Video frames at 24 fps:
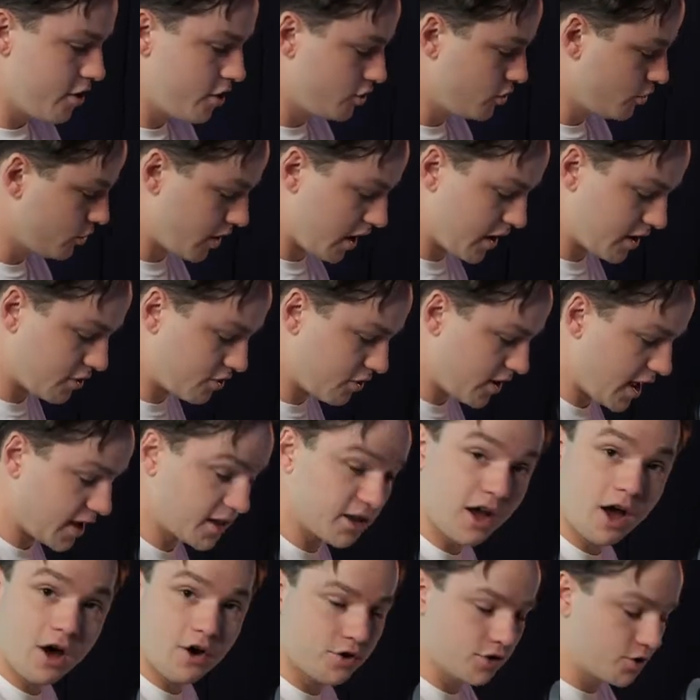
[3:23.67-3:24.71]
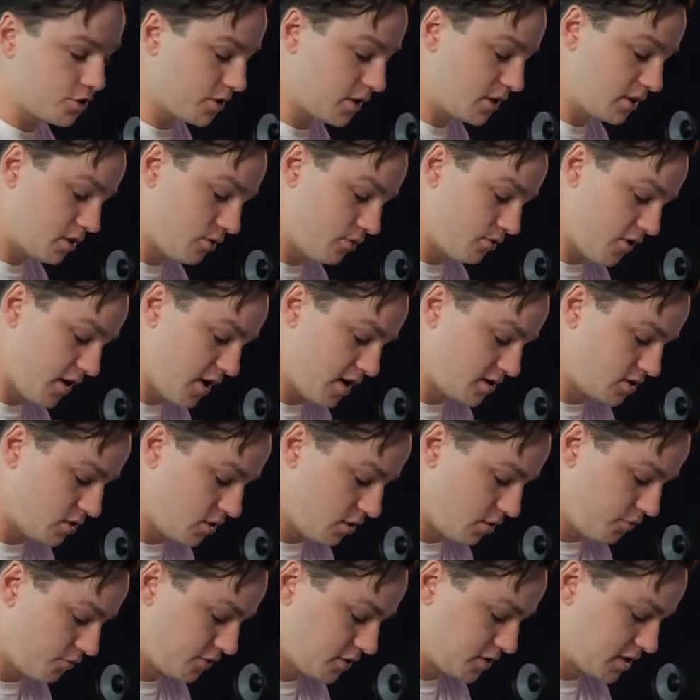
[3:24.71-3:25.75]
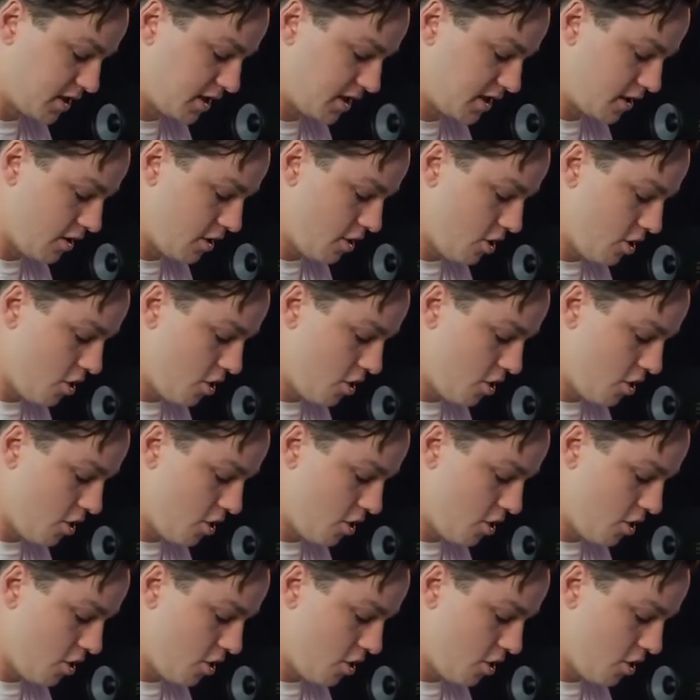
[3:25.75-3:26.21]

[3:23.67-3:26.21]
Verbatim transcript: You can connect the audio interface, obviously,